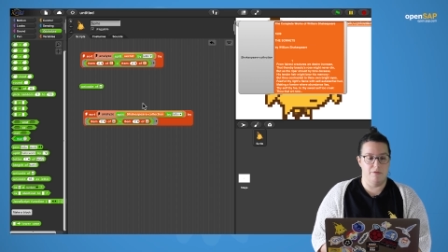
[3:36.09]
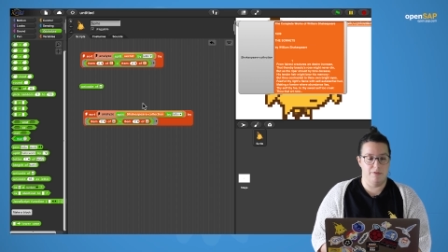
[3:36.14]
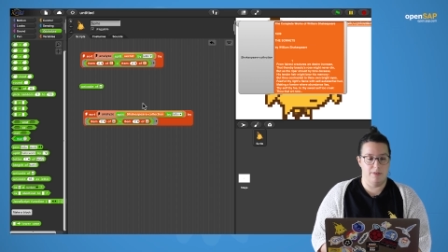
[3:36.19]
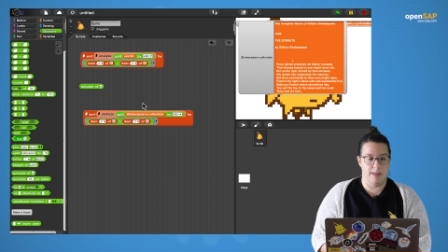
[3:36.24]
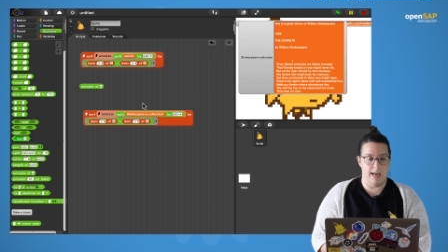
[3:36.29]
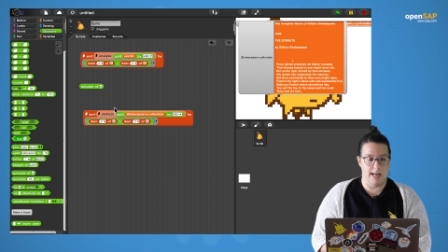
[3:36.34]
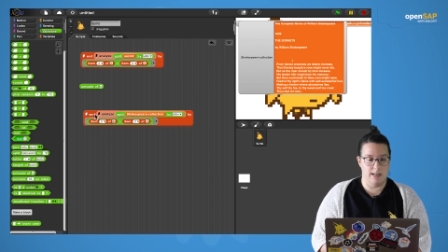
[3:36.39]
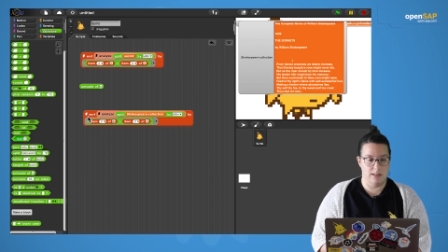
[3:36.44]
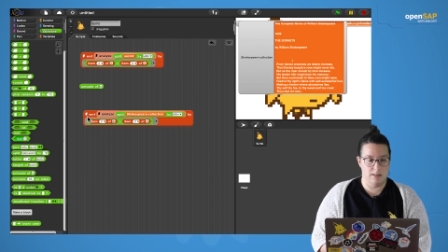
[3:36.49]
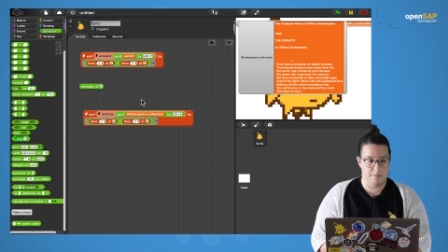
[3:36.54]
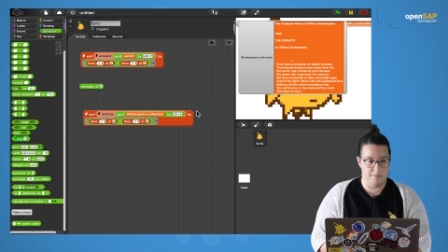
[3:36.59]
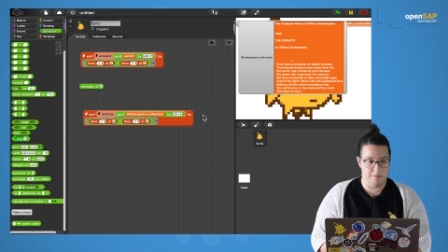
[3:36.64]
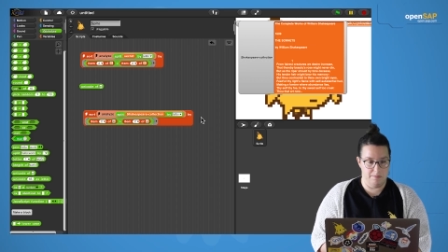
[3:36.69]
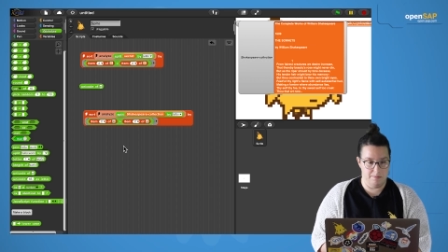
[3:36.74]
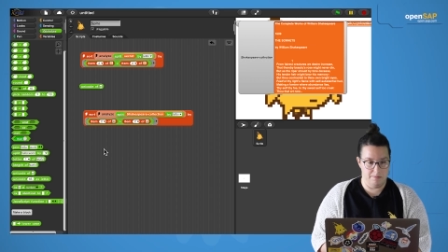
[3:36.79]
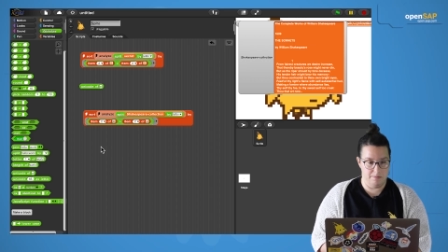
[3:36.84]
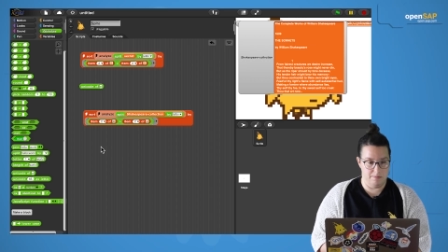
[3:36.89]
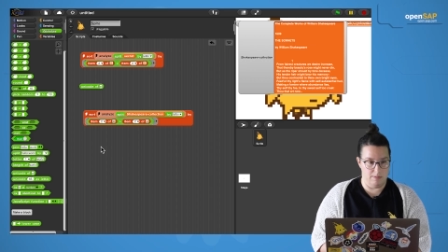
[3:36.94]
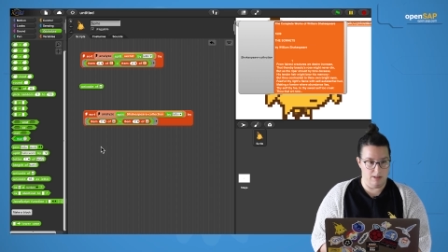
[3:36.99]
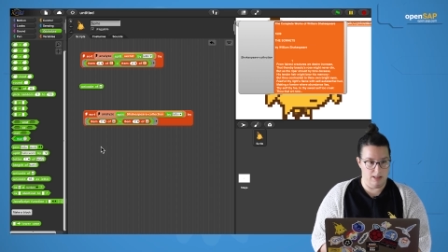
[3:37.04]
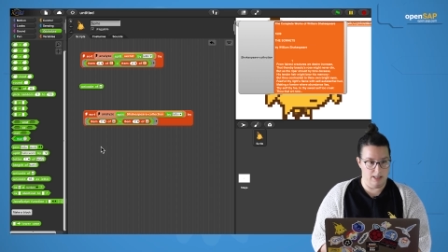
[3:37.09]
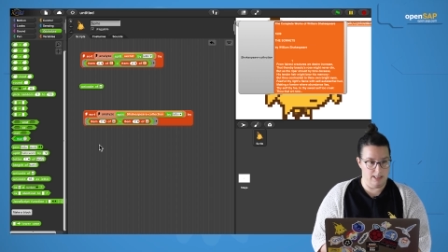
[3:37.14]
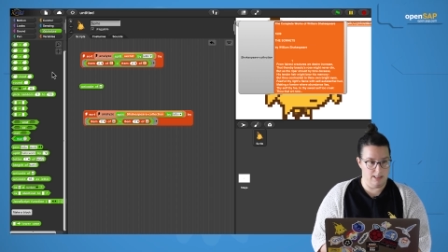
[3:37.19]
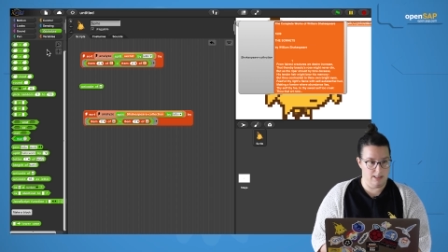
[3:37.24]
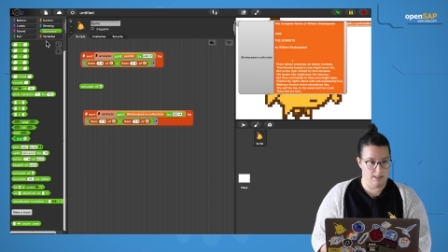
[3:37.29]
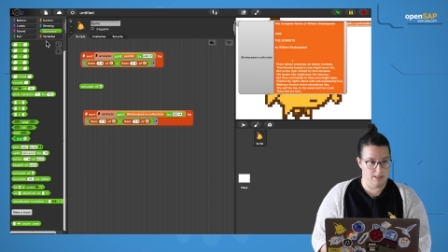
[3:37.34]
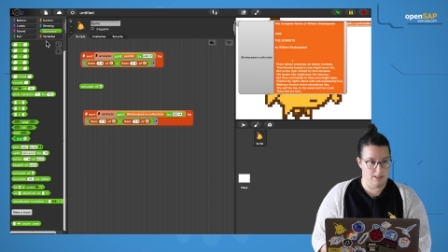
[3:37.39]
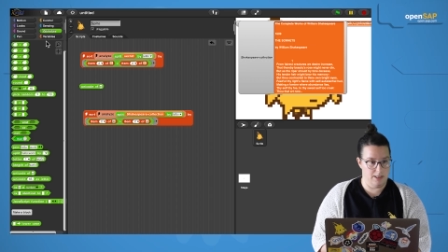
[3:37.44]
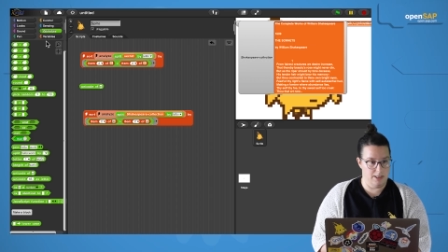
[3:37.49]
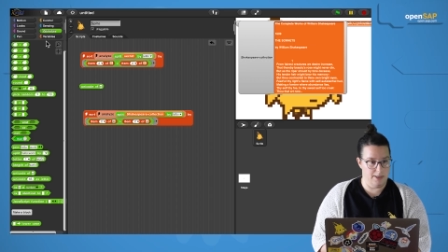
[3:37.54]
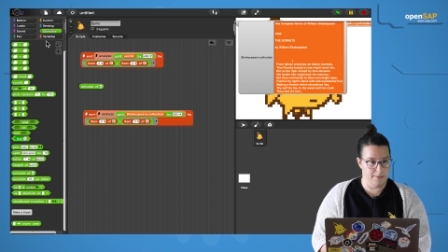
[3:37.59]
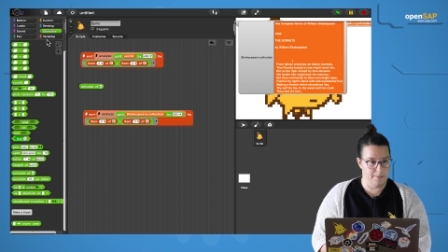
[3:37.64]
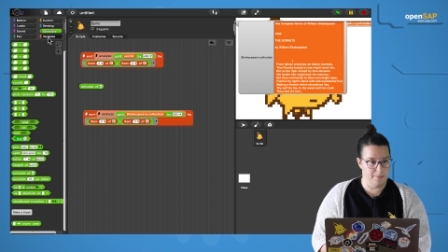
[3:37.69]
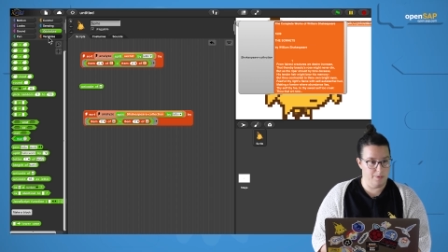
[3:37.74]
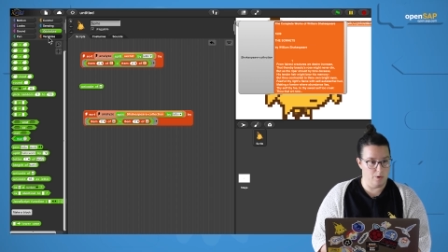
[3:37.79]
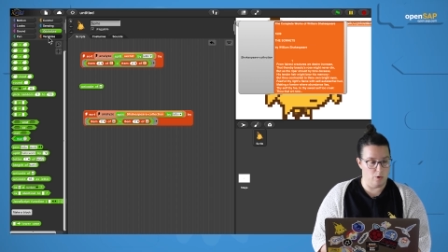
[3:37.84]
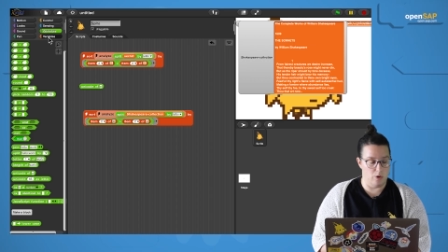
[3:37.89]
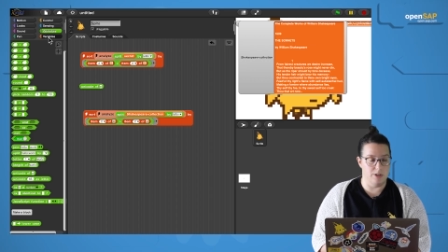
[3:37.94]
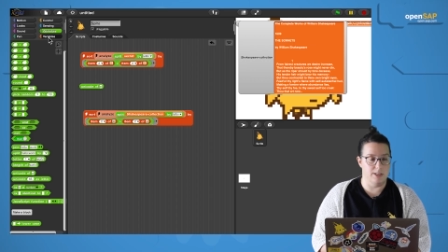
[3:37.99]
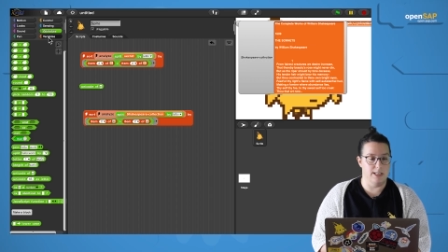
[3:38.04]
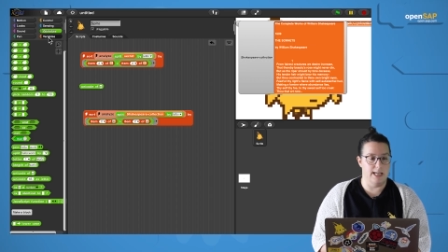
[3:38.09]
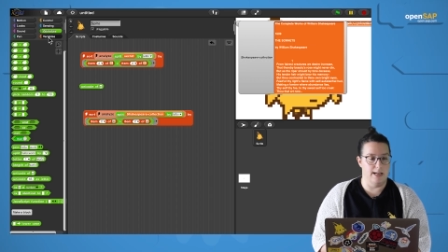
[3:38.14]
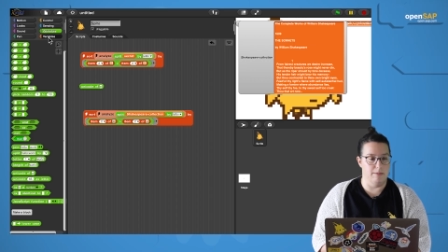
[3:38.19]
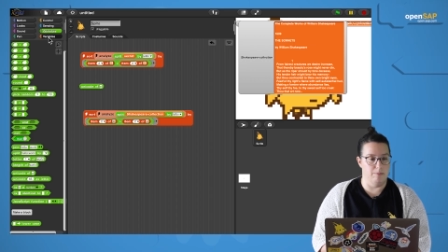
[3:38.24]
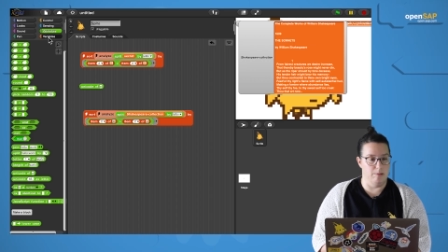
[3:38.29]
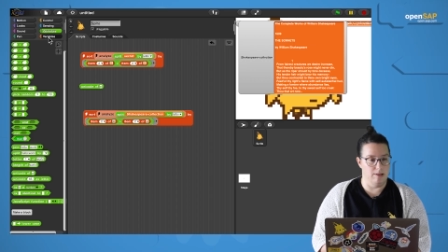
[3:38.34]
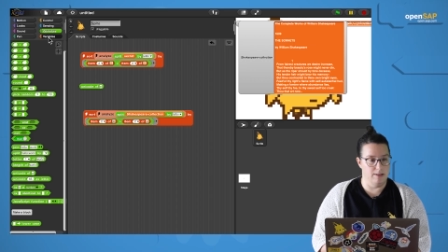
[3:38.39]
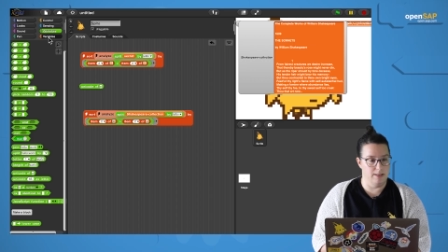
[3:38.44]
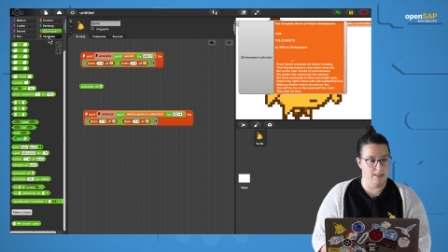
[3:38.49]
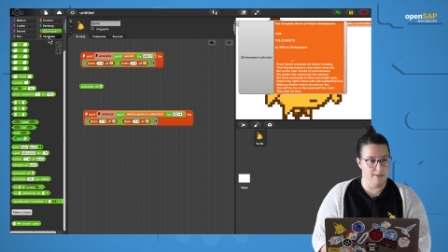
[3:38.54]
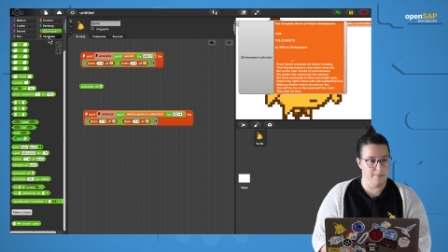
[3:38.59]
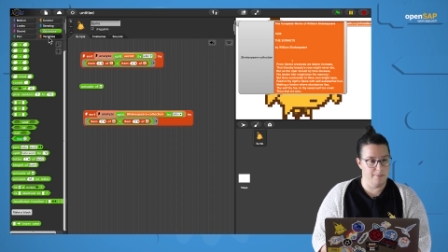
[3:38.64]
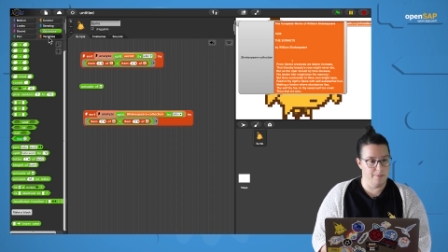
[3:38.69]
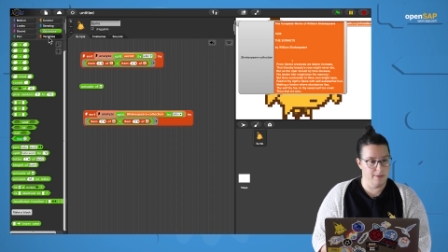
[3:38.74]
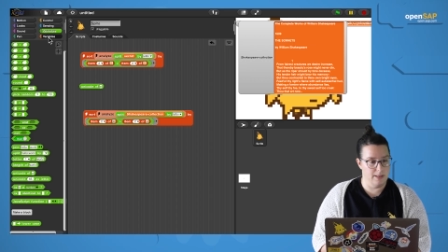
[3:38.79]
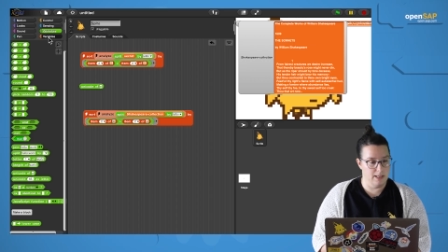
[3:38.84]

that list here or table here.